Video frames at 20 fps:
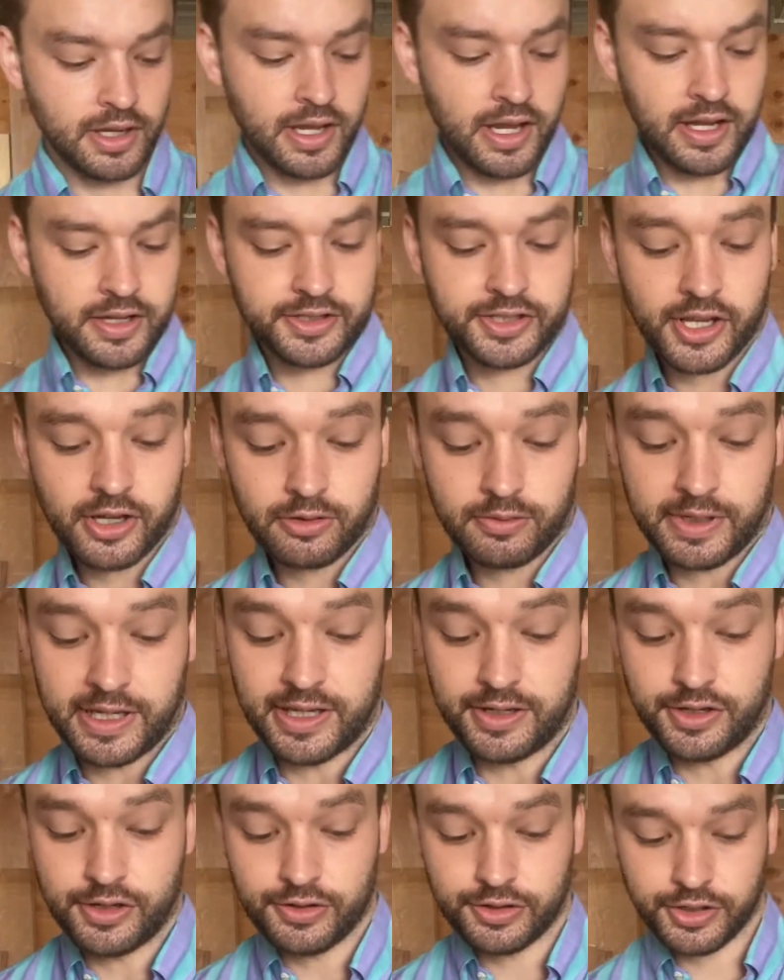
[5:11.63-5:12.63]
So
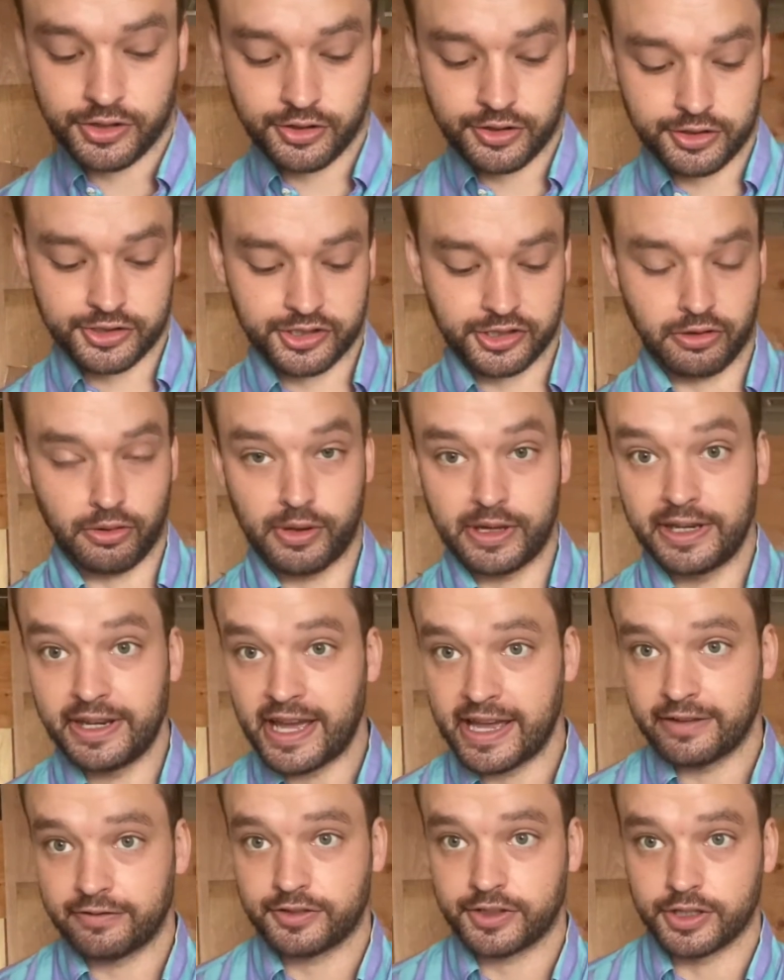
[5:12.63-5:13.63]
in using your Sloyd
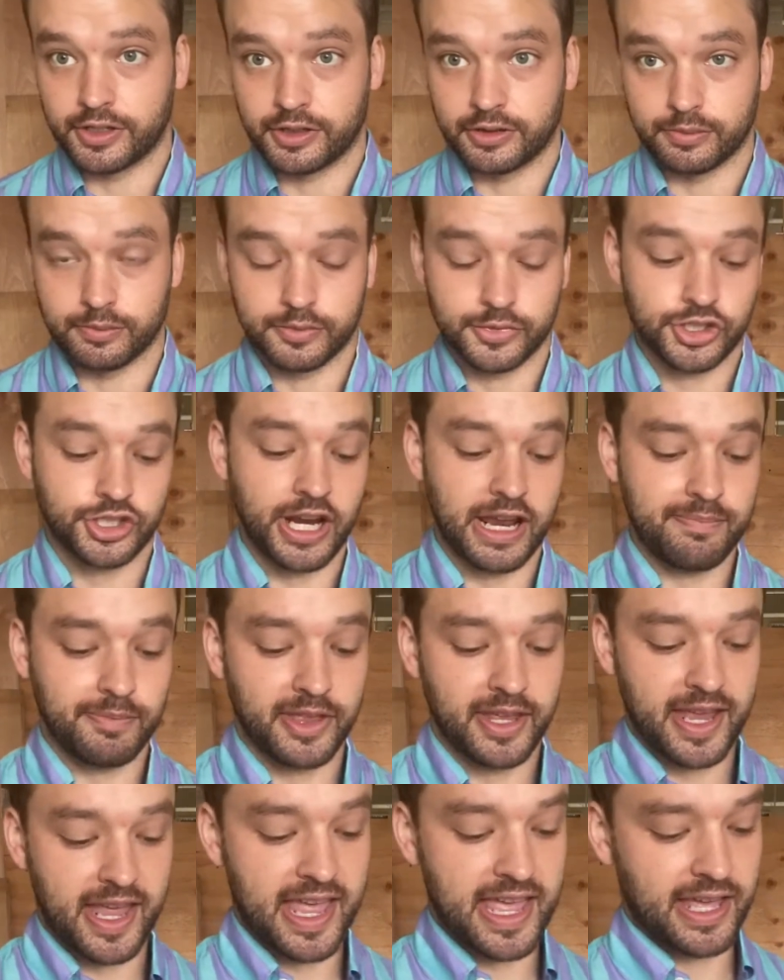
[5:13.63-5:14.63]
knife to shape
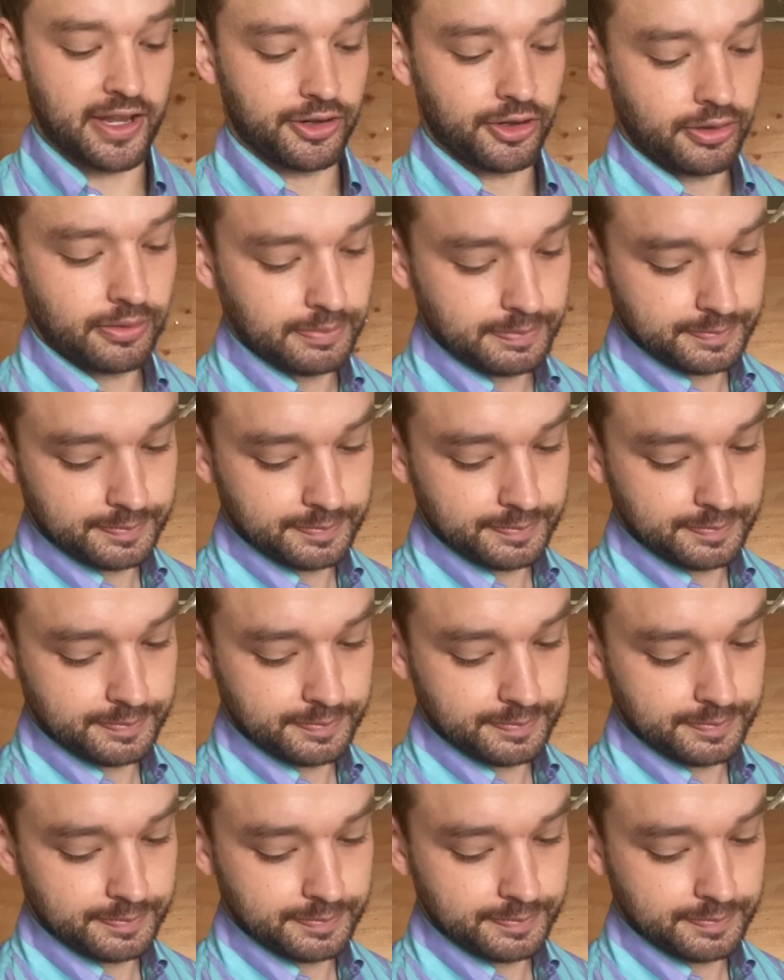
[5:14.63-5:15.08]
the handle,